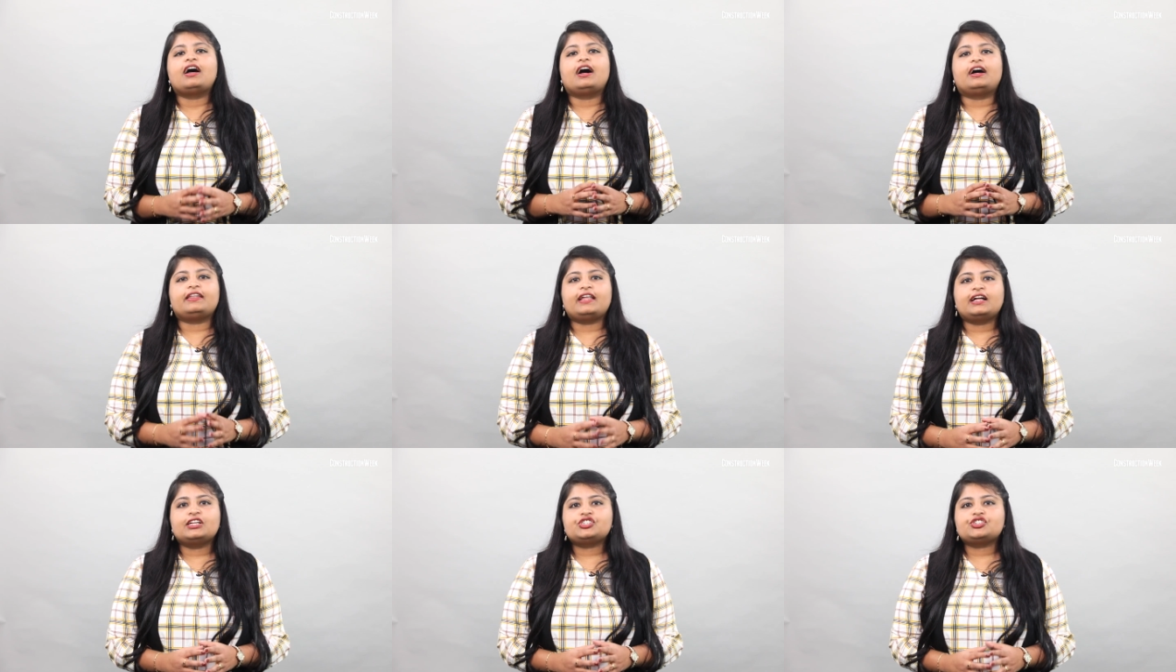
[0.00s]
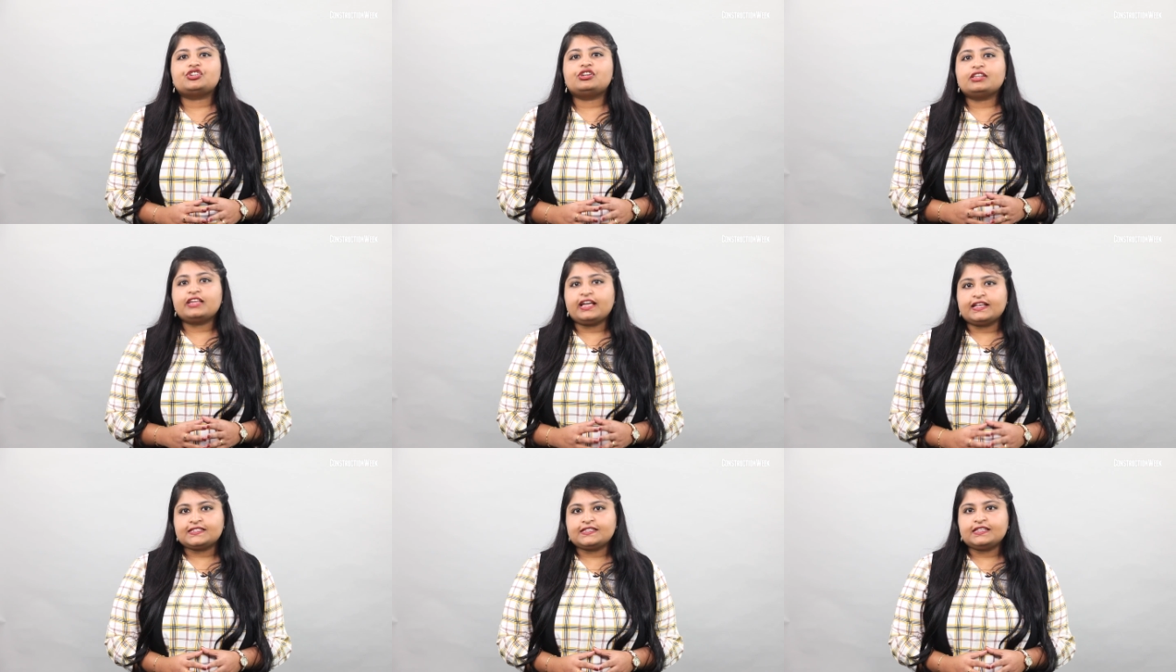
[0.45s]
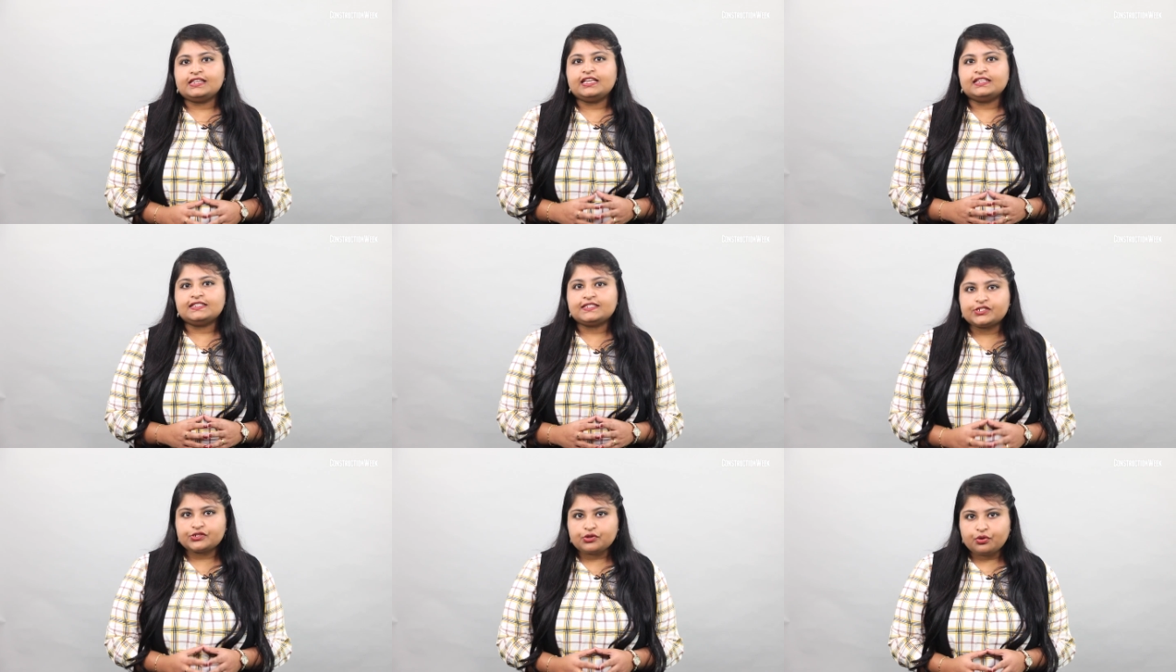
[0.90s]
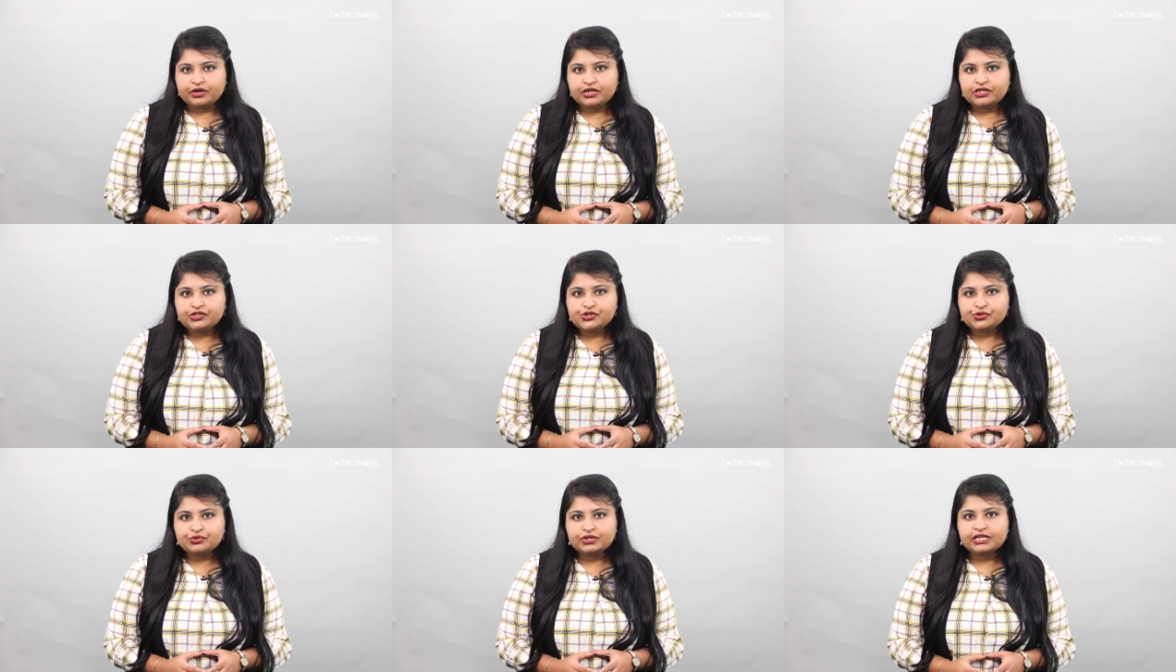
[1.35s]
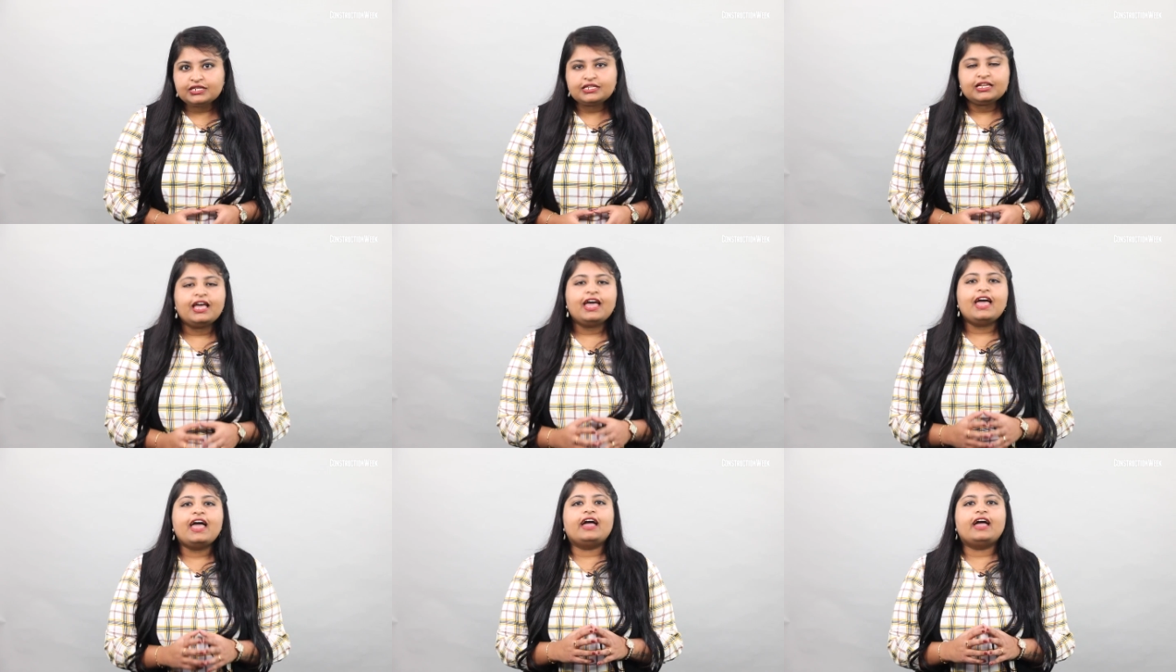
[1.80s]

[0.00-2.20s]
a natural gasoline storage unit,